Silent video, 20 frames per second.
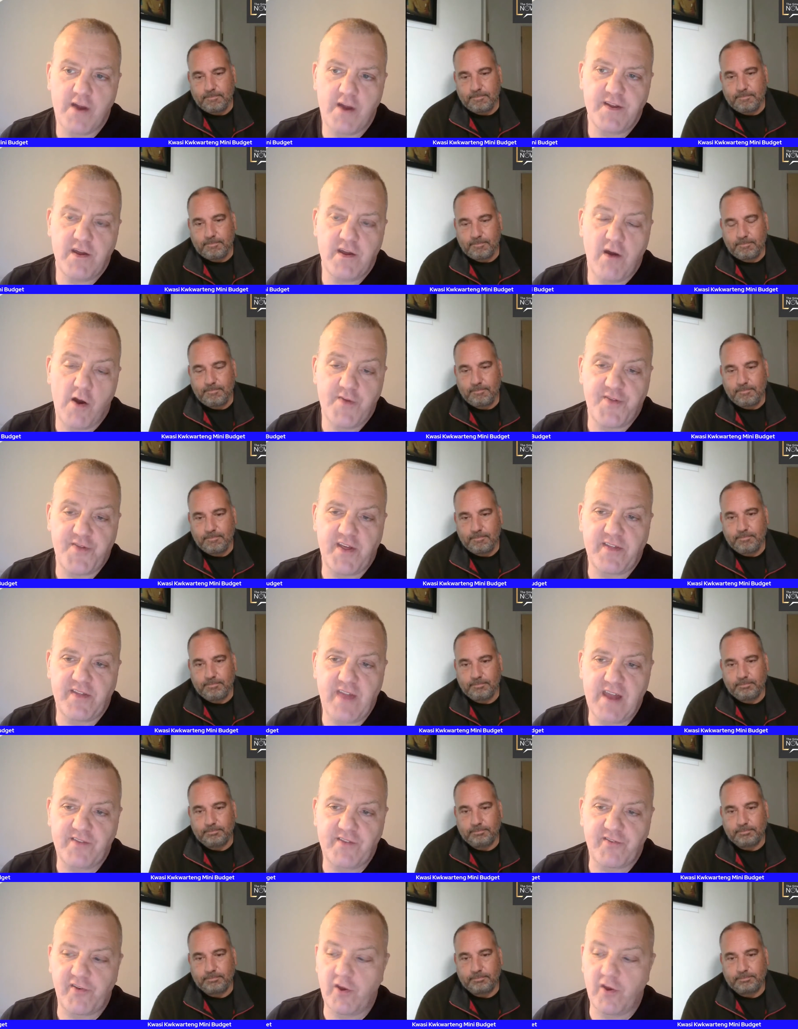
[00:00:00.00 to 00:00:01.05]
Speaker 1: I, I think
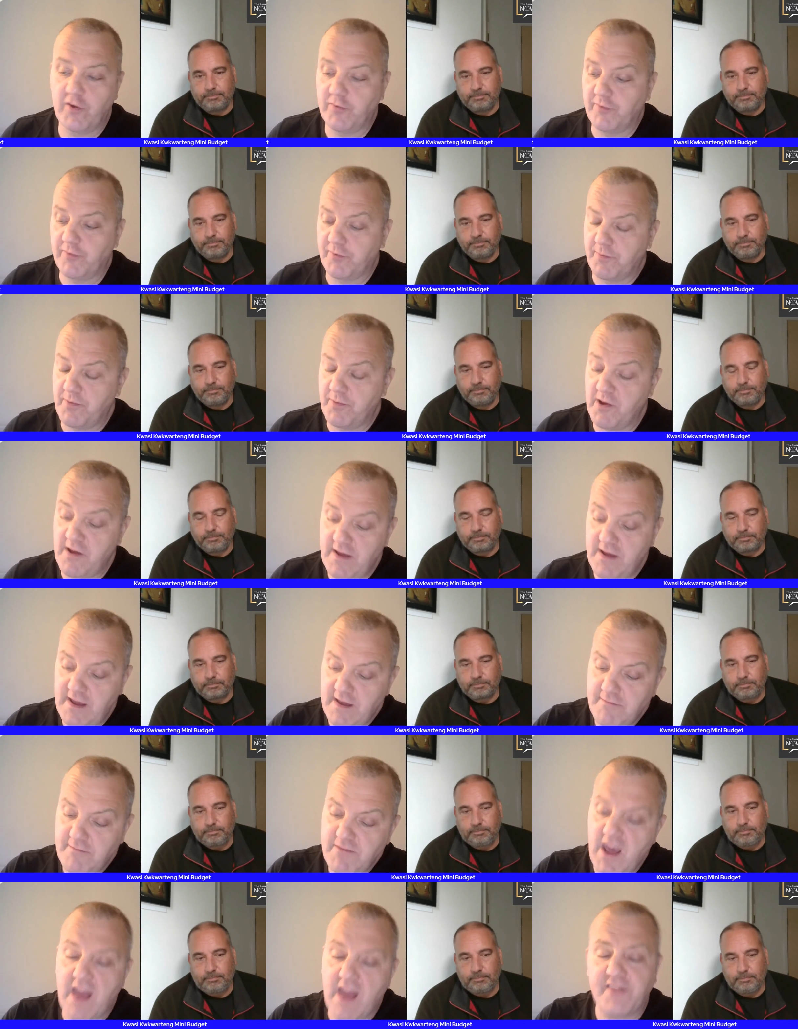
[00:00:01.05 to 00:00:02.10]
that too. But
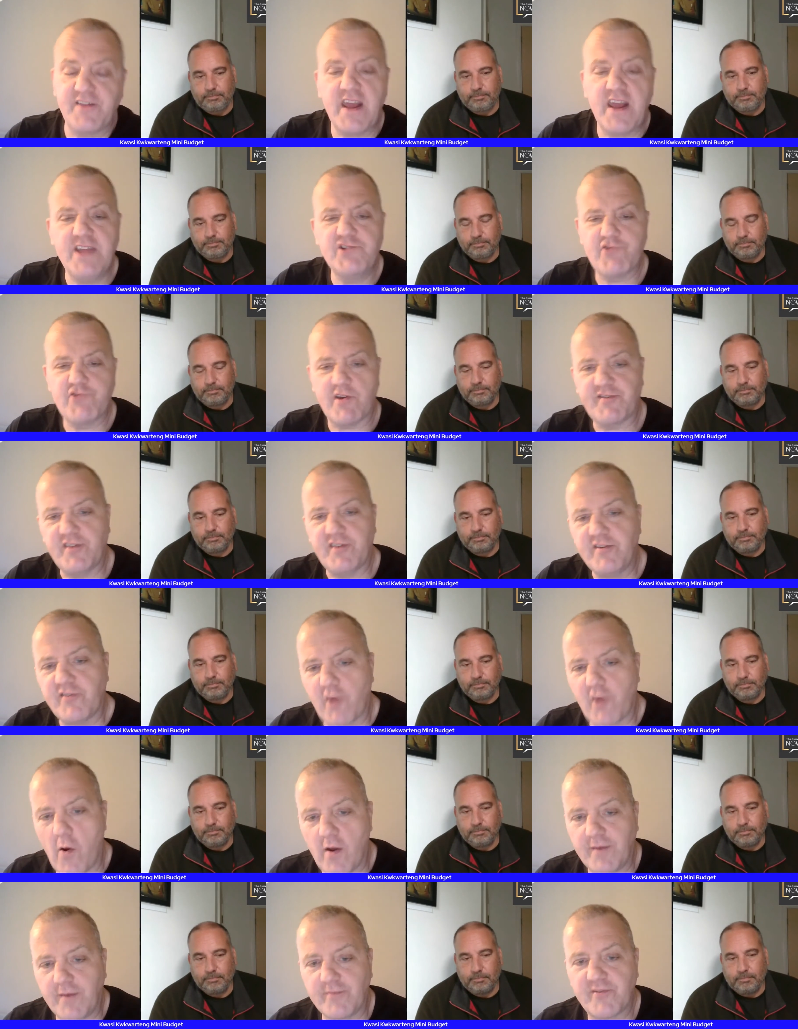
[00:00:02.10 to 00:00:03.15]
yeah, it's interesting
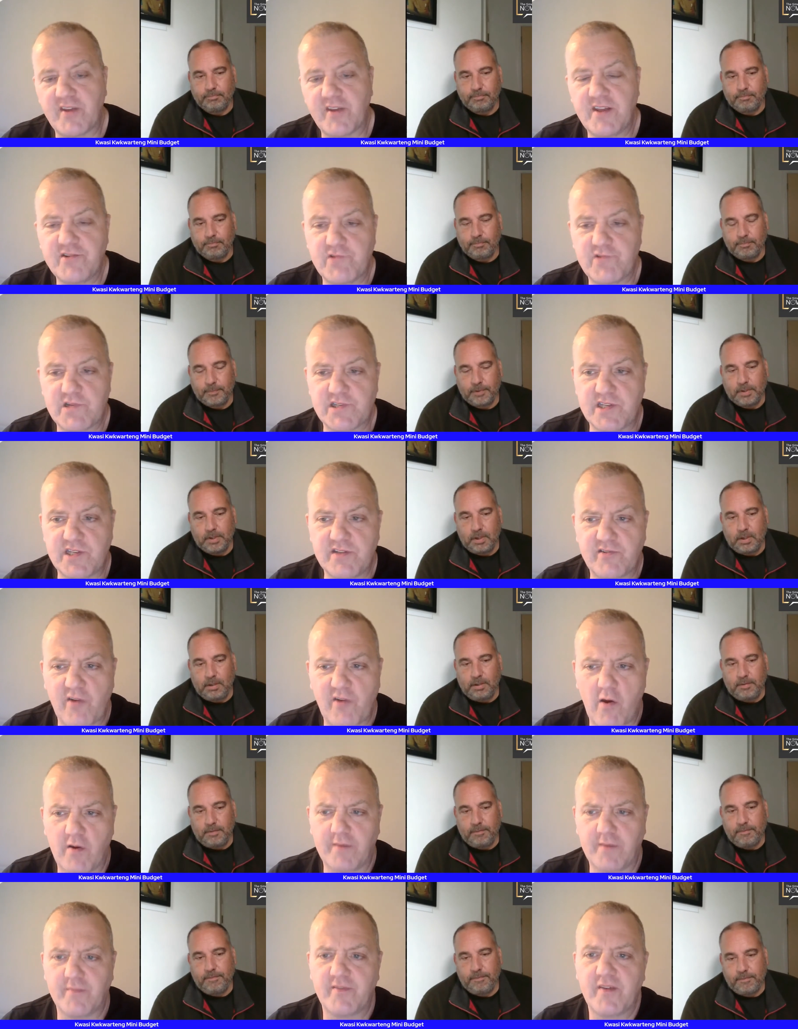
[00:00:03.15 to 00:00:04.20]
times. Interesting
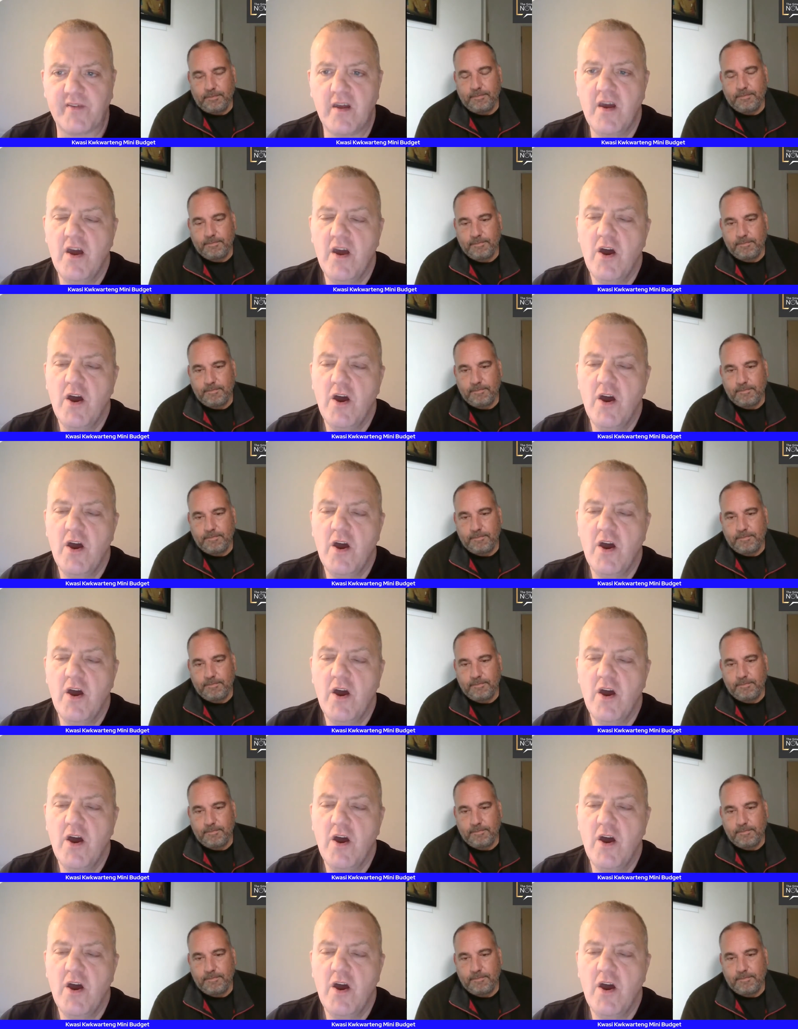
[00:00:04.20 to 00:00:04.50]
times.